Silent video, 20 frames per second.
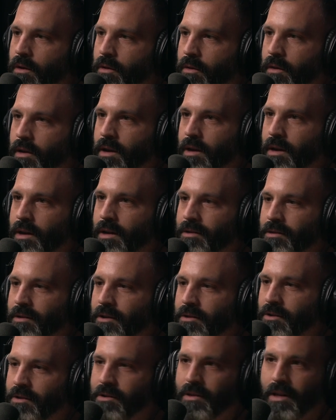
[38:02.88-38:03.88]
thing, and it's
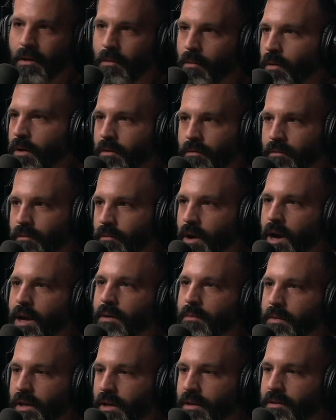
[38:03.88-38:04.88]
not just like one
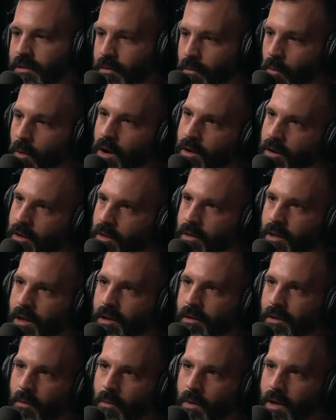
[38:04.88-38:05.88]
random thing. It's the one
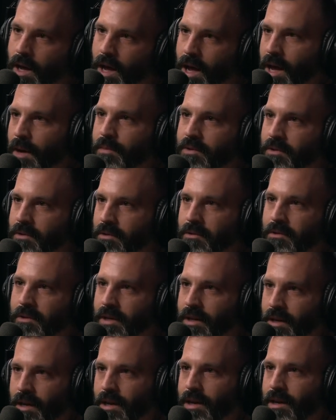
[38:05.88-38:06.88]
thing that we absolutely
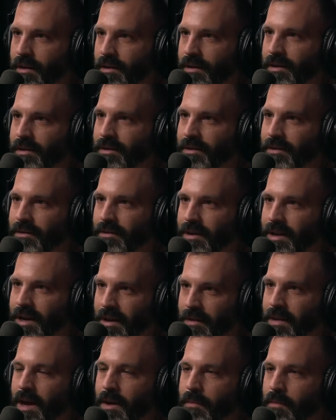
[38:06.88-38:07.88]
need right
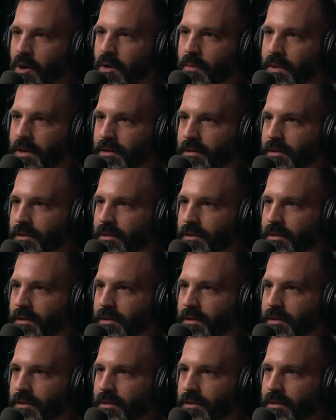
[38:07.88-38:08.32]
in that moment. It's